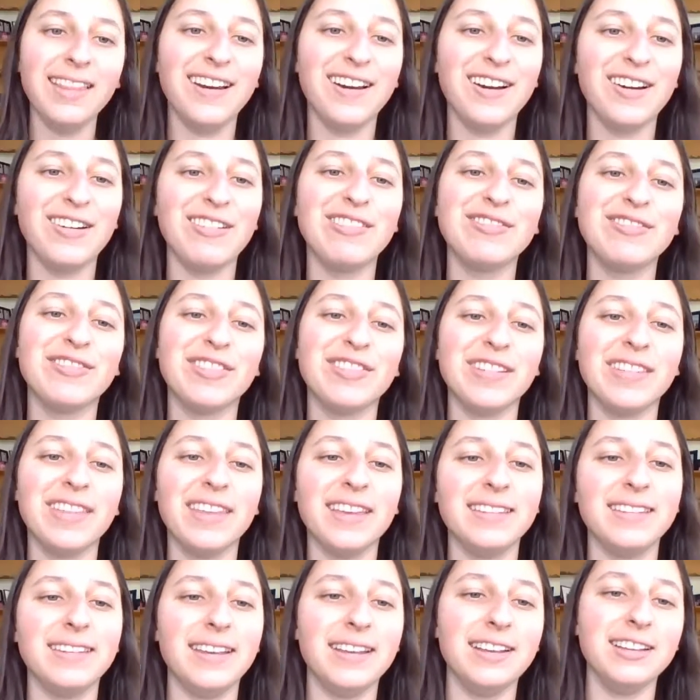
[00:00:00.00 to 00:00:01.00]
Hello, for
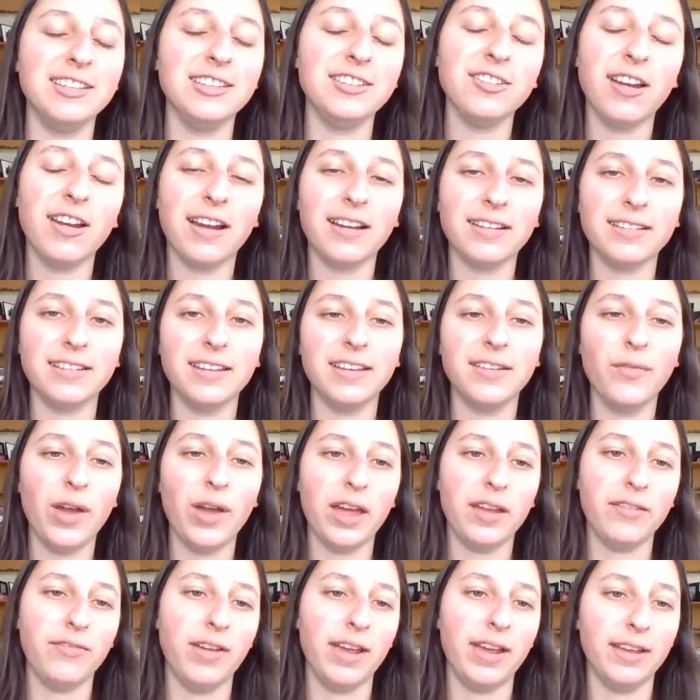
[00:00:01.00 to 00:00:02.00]
this
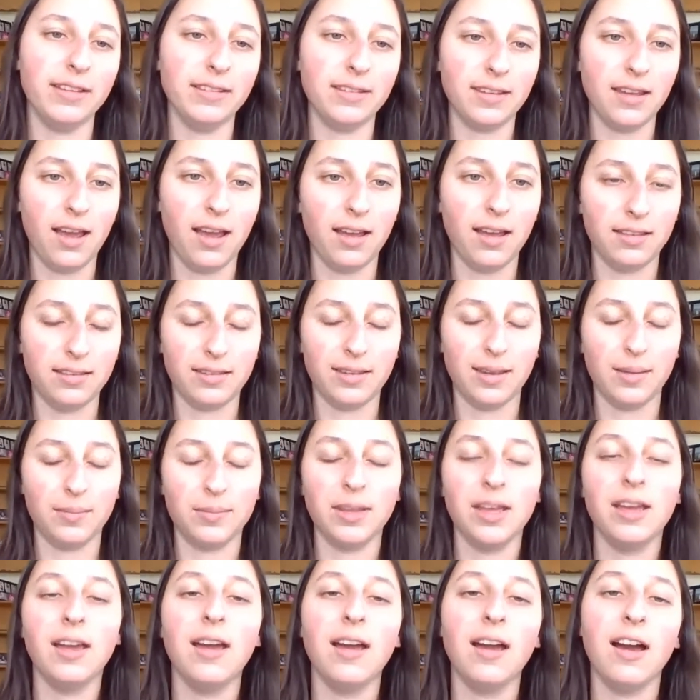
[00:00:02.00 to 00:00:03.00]
interactive advanced
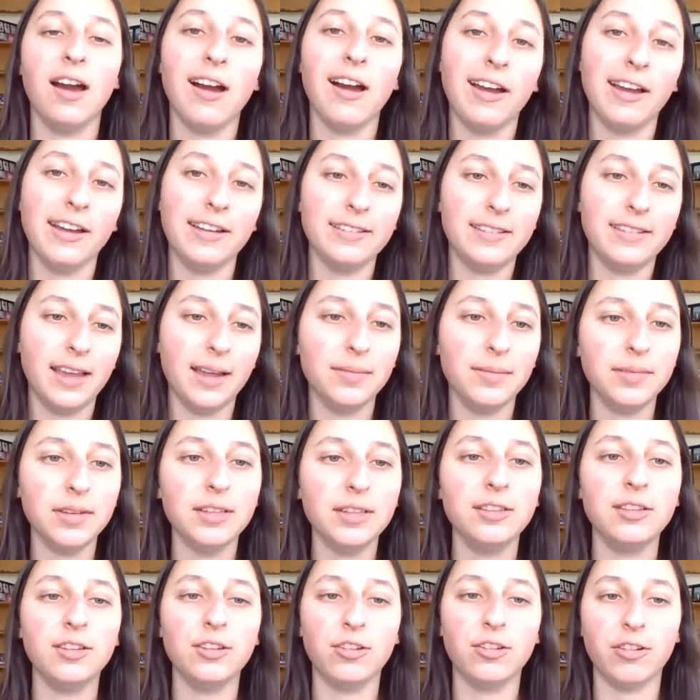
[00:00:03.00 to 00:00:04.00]
concept, I
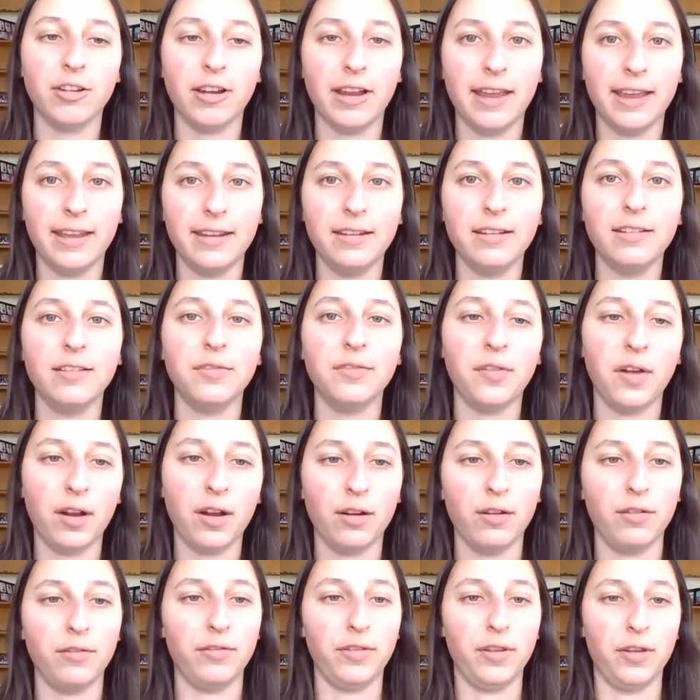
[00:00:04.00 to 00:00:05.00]
attempted to create
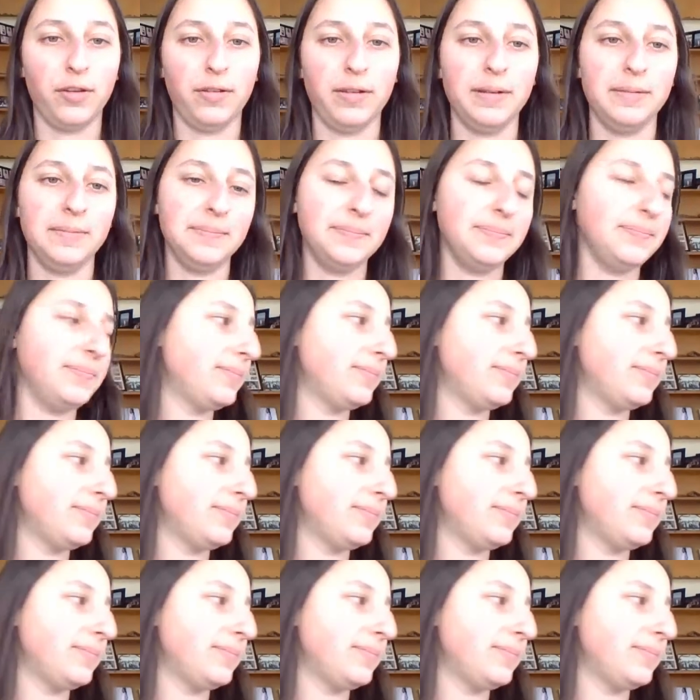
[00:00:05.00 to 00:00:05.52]
ferrofluid.